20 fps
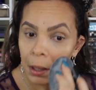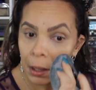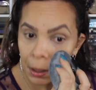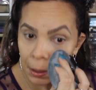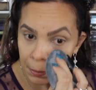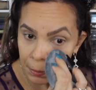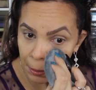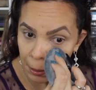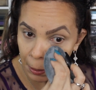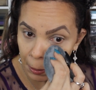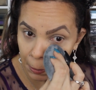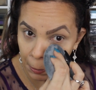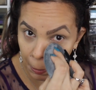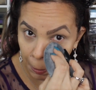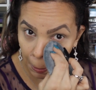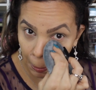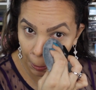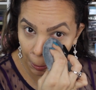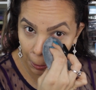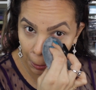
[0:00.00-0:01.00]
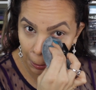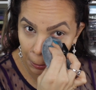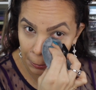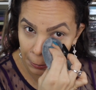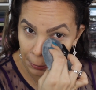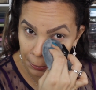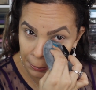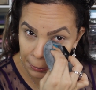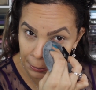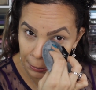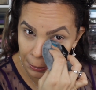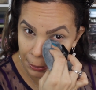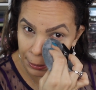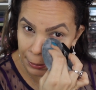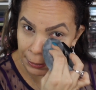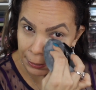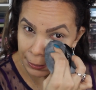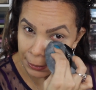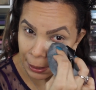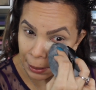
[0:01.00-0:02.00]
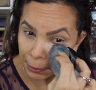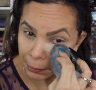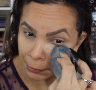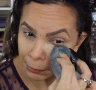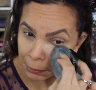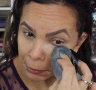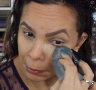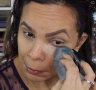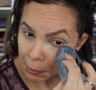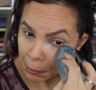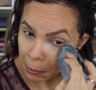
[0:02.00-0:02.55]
and then just lay it down.